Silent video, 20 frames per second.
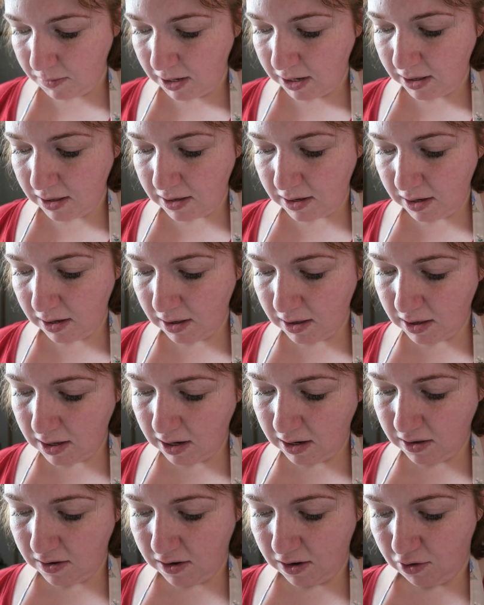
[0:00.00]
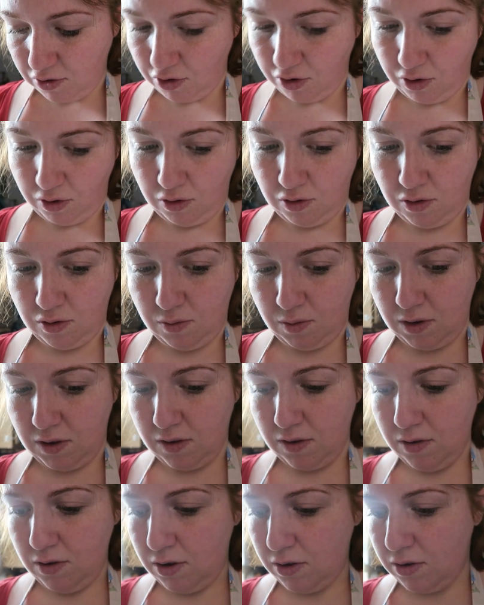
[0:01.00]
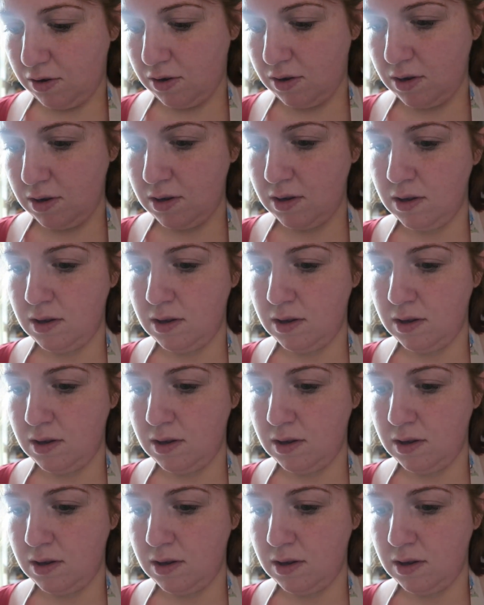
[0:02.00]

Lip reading: 1992, so it's not